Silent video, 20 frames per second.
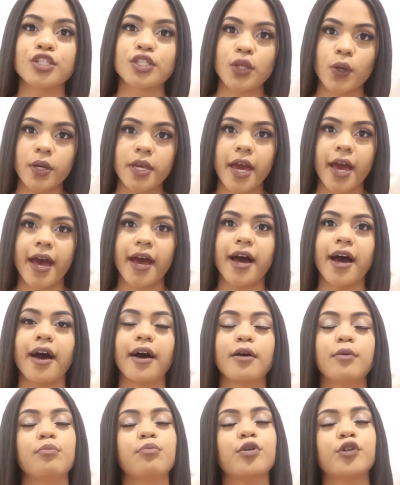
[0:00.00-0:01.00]
So
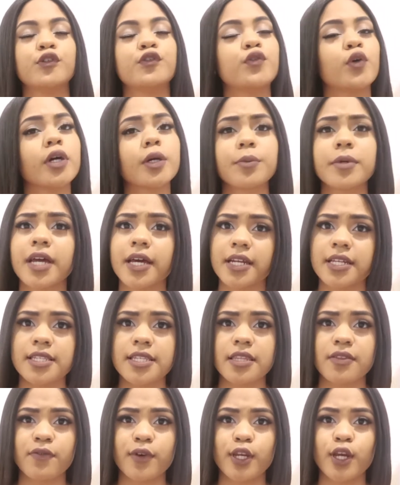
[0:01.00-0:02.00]
yeah, before we get
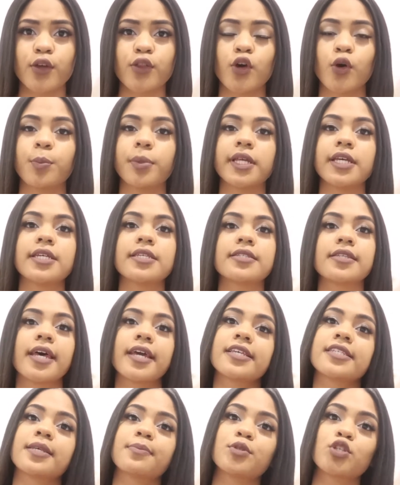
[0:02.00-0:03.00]
into the video though, please
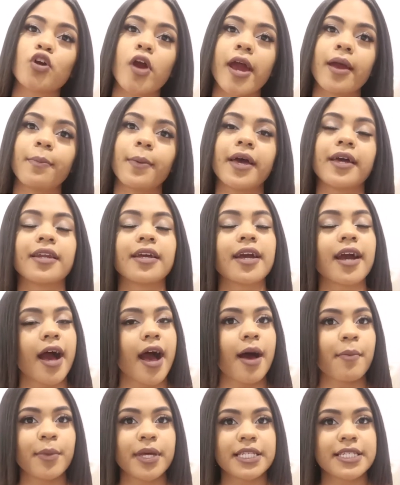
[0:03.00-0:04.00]
like, subscribe, and
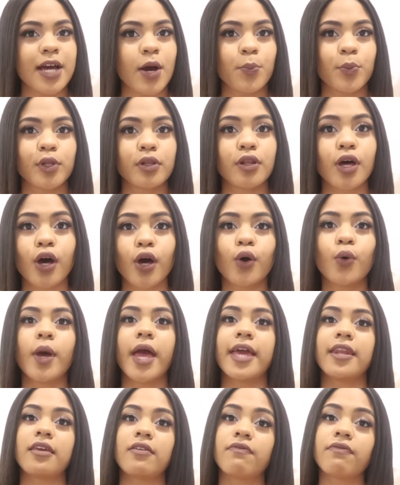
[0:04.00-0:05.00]
comment down below
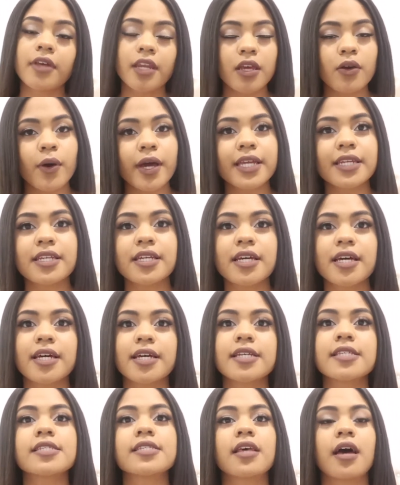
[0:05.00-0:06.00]
any video
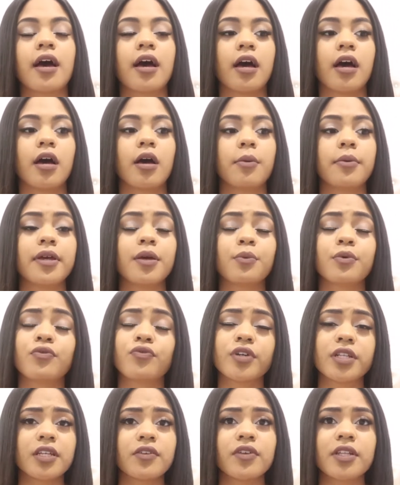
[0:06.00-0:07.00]
ideas. It
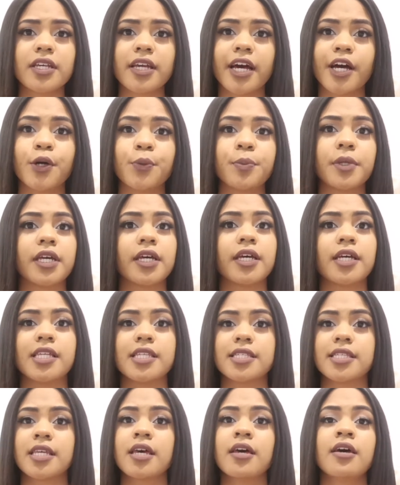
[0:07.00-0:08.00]
would really help
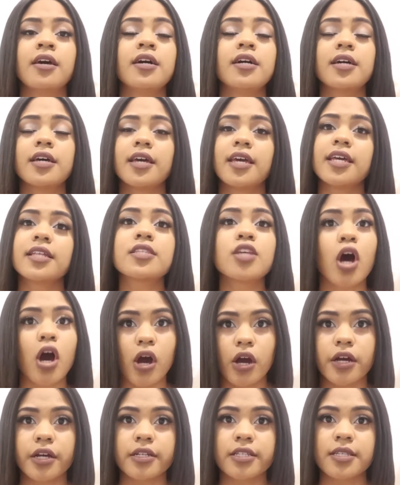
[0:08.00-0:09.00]
because it's
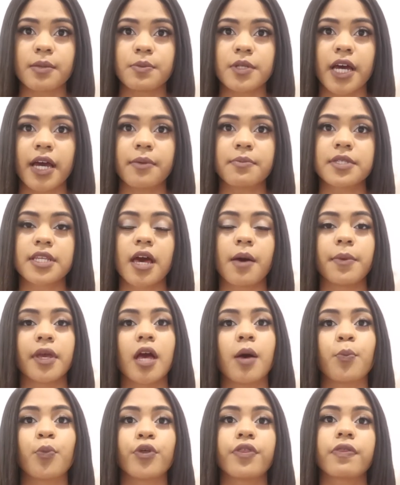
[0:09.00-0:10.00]
hard sometimes coming
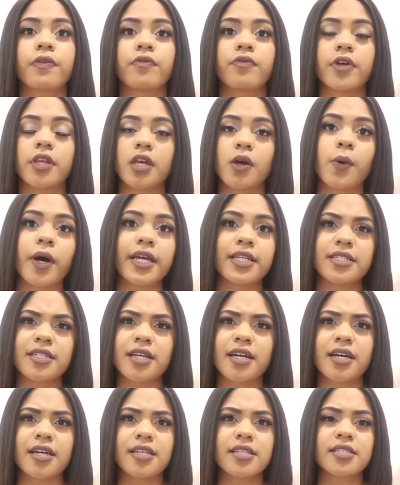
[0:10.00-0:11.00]
up with video
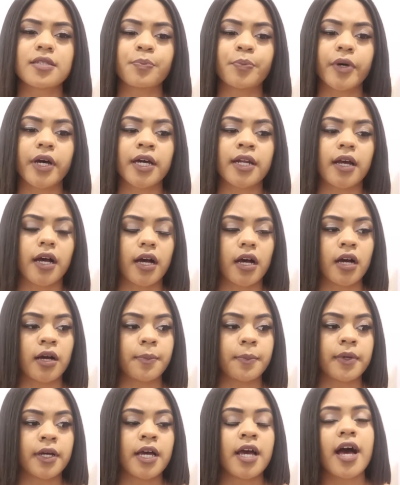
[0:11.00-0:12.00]
ideas, but
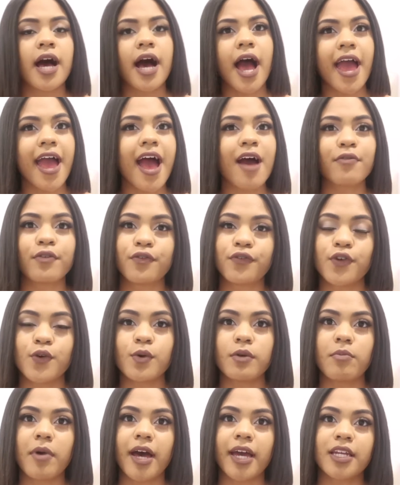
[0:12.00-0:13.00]
I have a few
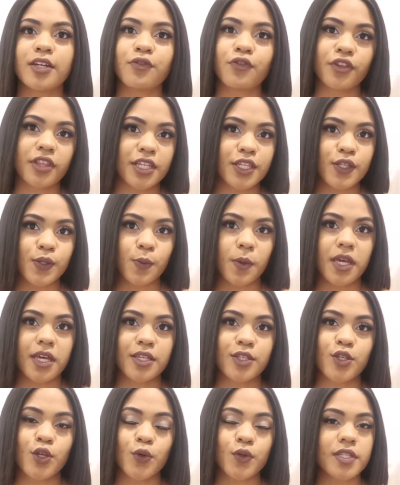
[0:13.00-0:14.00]
in mind for this
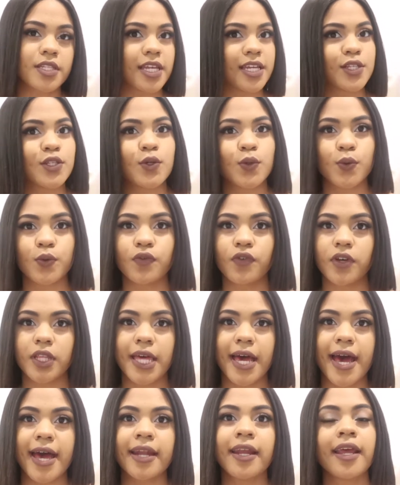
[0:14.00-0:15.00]
week, so stay tuned for
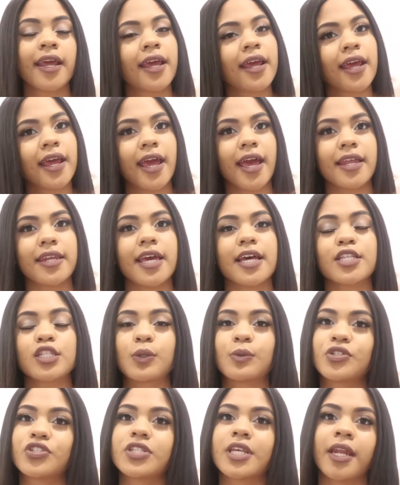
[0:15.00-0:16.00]
that. And yeah,
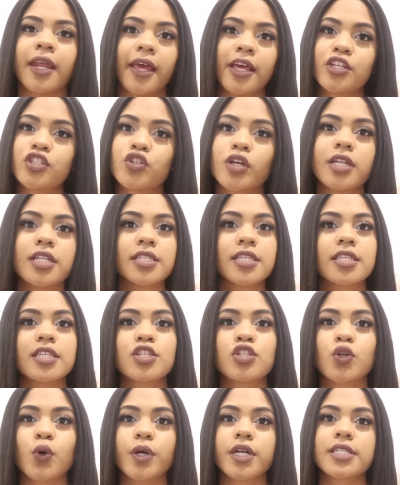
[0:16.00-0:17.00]
so we're just gonna get straight into the
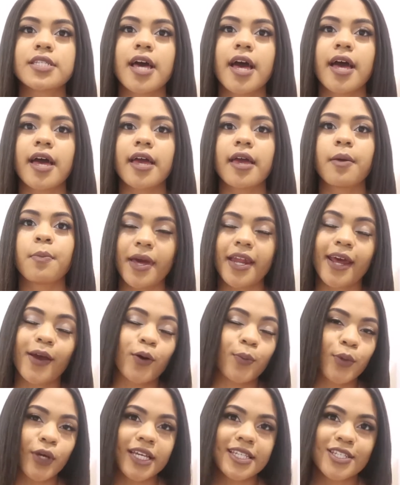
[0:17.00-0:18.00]
story time, and I
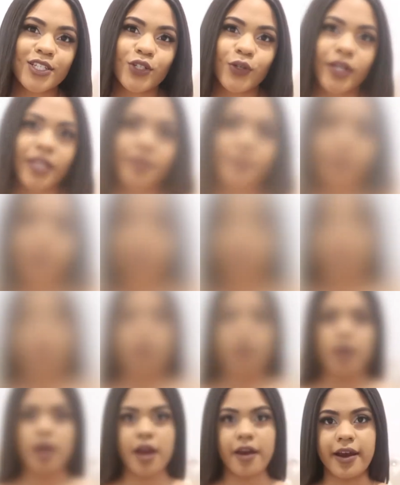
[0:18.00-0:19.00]
hope you guys enjoy it.
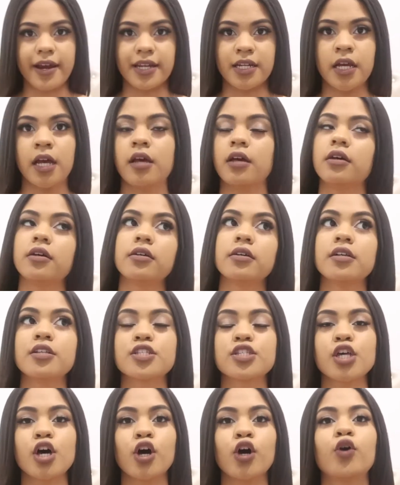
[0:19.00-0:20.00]
All right,
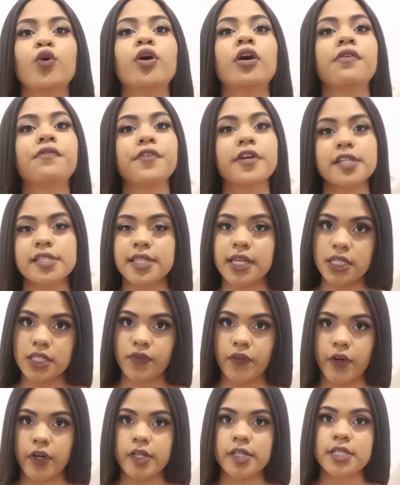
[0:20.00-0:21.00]
so first things
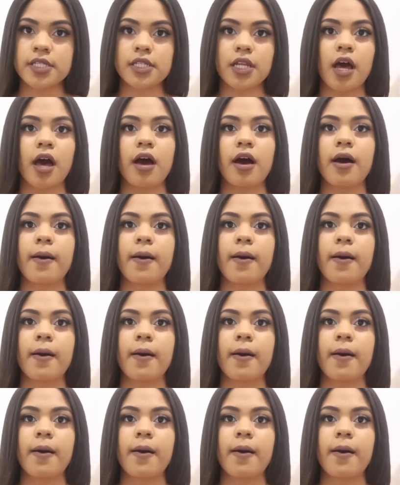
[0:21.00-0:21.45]
first,